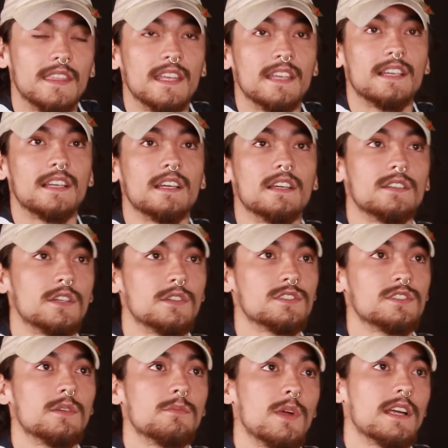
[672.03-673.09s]
think
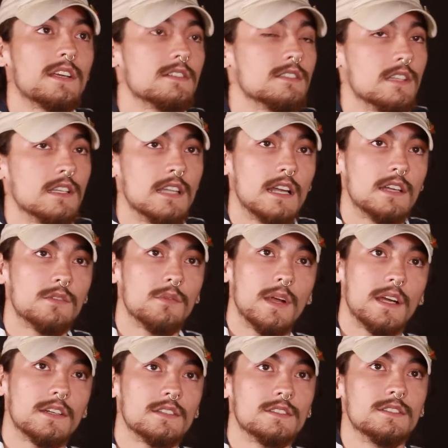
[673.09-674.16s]
there's some records, a lot of the
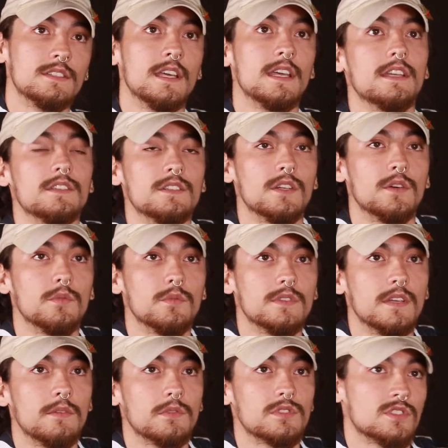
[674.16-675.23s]
records that, you know,
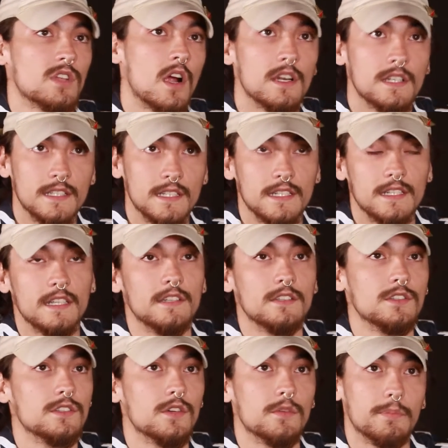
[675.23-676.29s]
they were started and
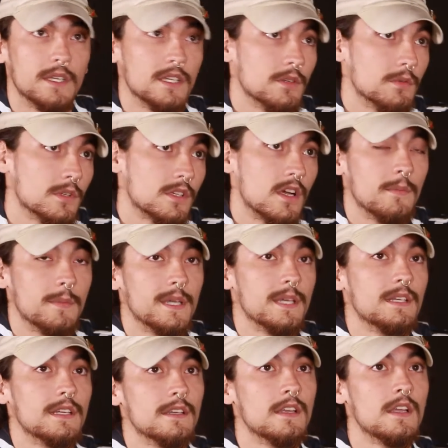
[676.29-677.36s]
then, you know, Peter would come
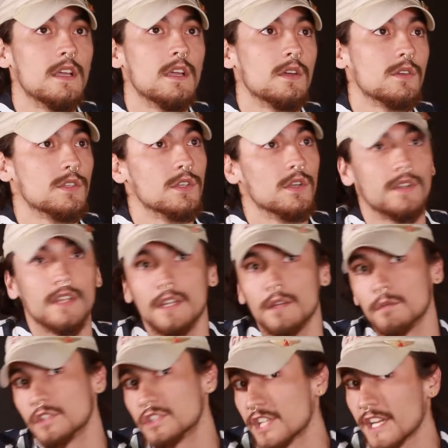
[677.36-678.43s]
in and, you know, then
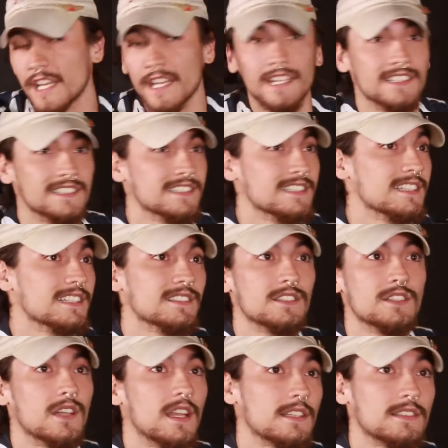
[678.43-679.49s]
it would change and then,
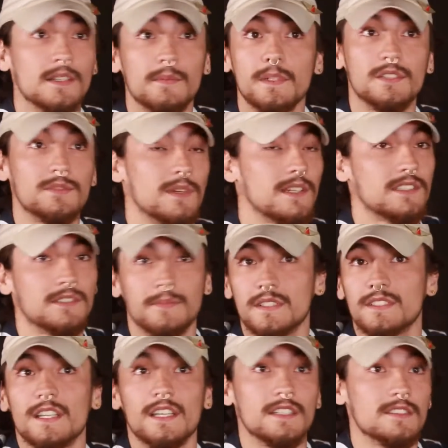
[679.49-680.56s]
you know, like some of these records
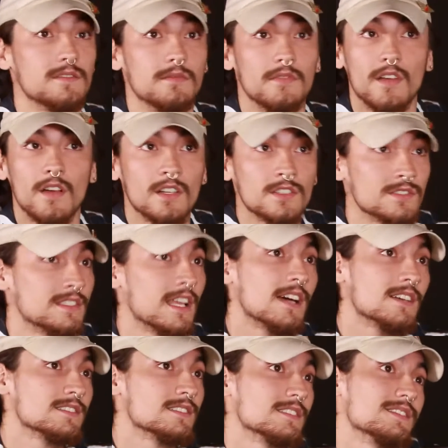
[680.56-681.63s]
been changed
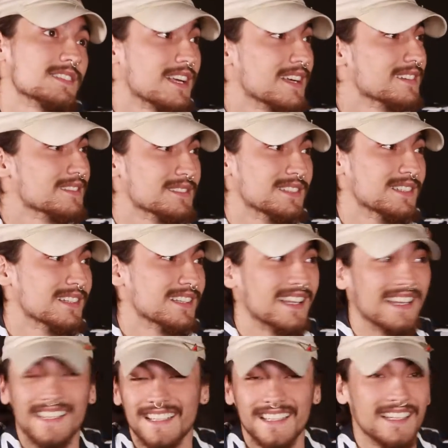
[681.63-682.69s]
100,000 of times, you know.
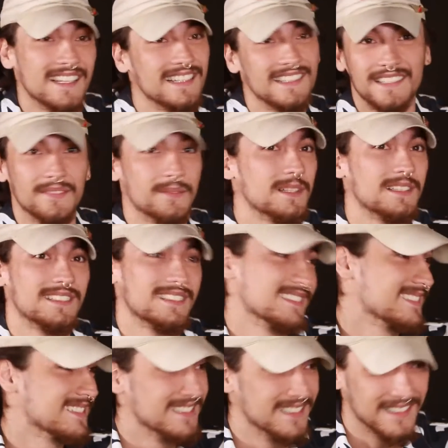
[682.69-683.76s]
Like,
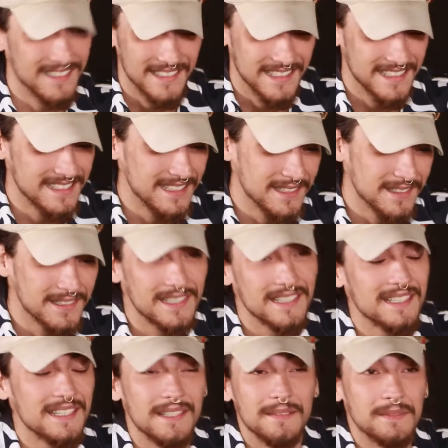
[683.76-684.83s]
you know, and they still
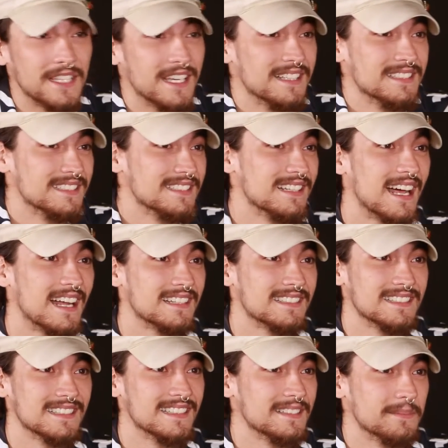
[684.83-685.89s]
can keep changing,
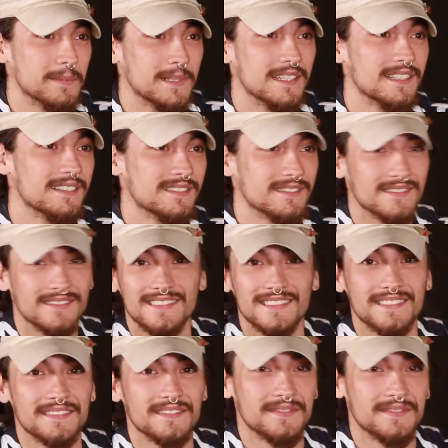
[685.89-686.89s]
honestly, but. Yeah.